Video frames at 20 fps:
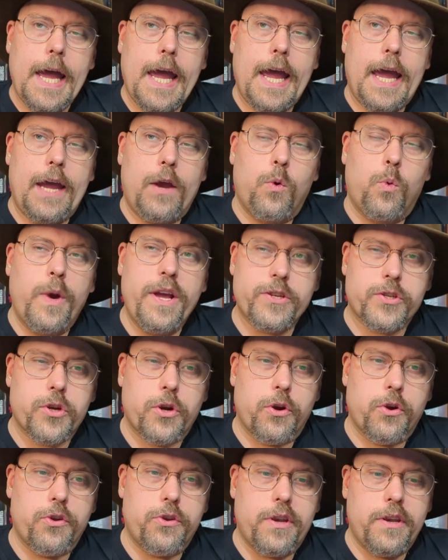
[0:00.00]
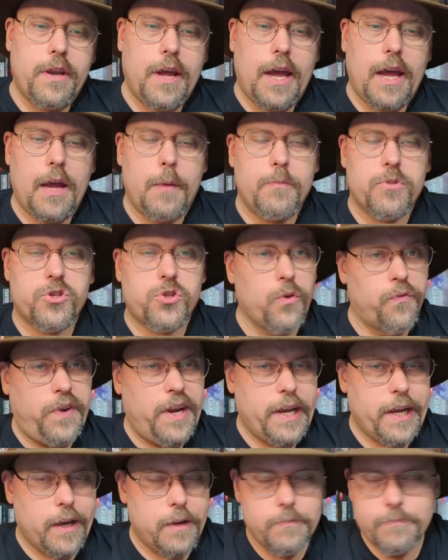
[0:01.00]
a wizard named
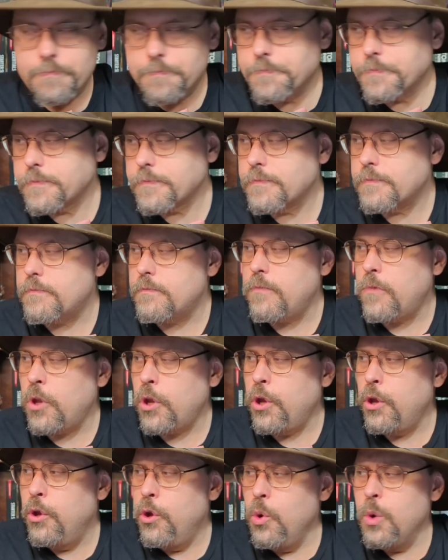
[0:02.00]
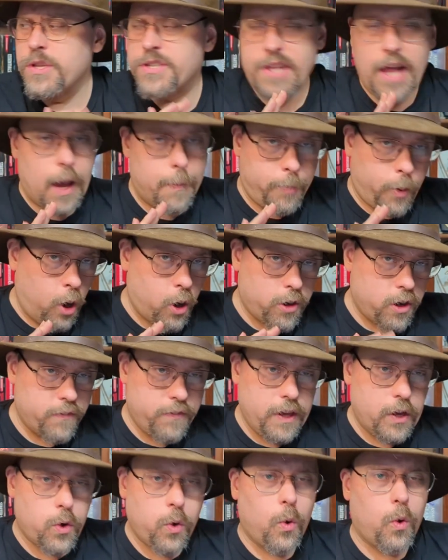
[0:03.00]
Sophia, who is not part of
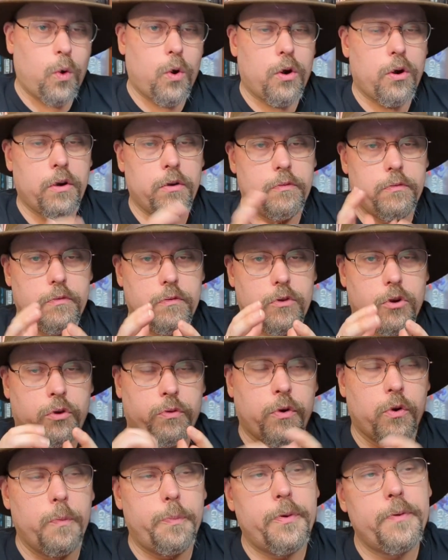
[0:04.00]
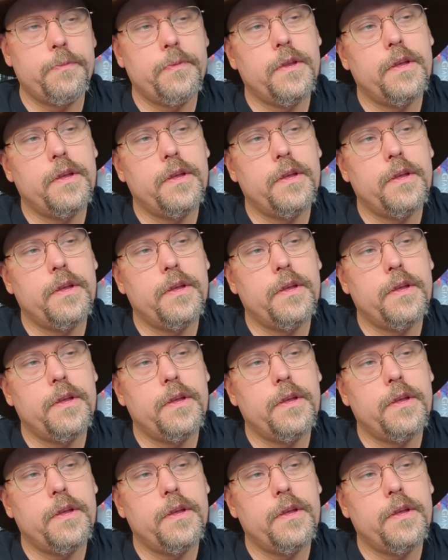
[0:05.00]
the core group.